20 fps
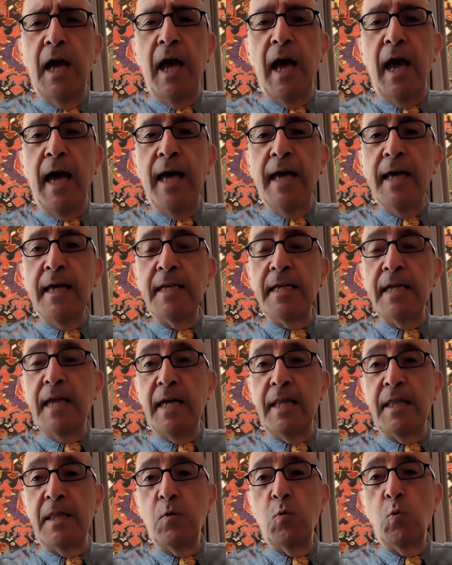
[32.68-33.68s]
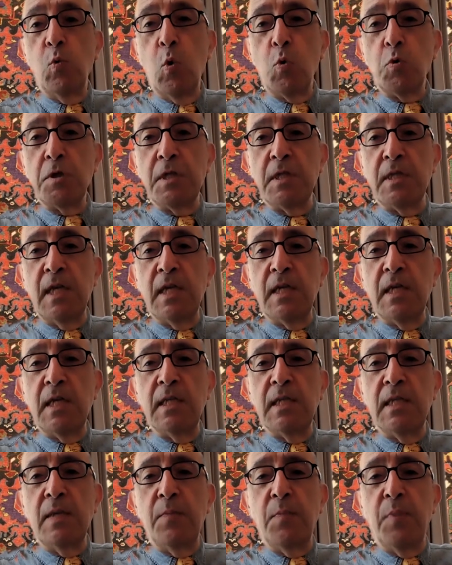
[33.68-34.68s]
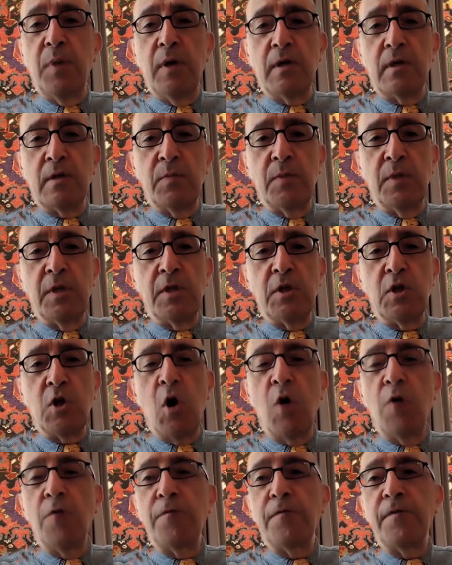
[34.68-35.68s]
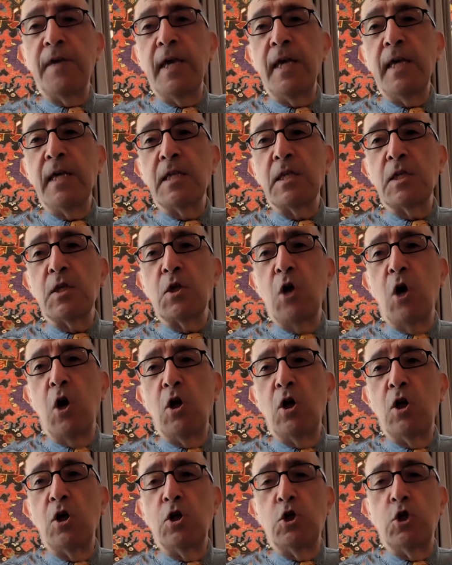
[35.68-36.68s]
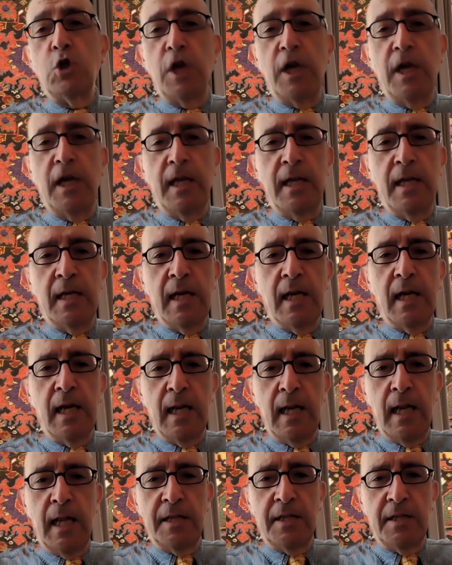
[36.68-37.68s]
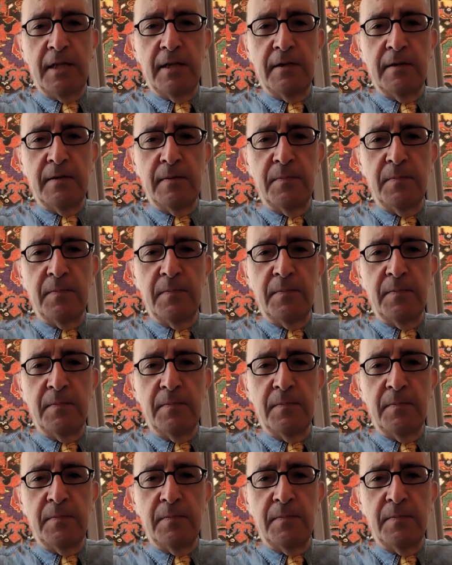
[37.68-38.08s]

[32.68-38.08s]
and at the War Studies Department of King's College in London.